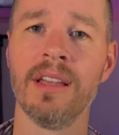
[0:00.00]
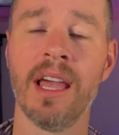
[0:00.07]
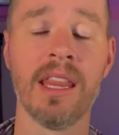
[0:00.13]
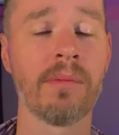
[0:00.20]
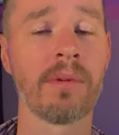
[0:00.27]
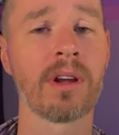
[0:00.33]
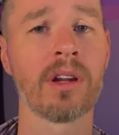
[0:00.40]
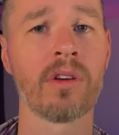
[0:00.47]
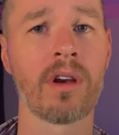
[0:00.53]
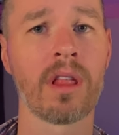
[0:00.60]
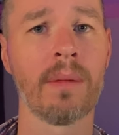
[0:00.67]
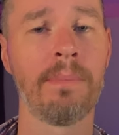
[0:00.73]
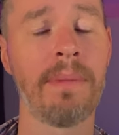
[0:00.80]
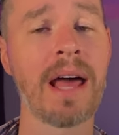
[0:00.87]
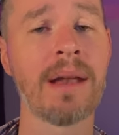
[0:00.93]
And then we're gonna go to
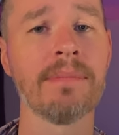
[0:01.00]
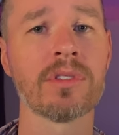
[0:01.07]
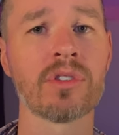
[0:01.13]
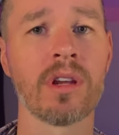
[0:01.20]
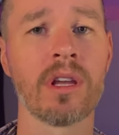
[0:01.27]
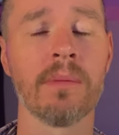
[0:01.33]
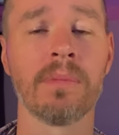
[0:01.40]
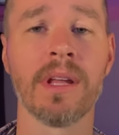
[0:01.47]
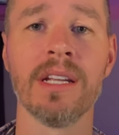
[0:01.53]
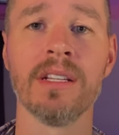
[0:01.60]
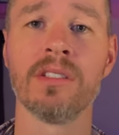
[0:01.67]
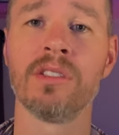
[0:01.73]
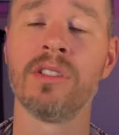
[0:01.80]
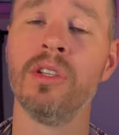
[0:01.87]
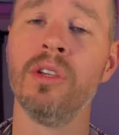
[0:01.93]
the bottom string and play
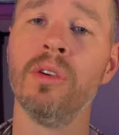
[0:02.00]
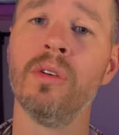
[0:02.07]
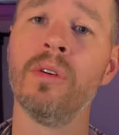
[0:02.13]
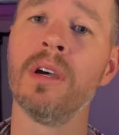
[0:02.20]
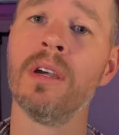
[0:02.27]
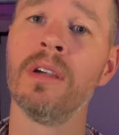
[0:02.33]
two,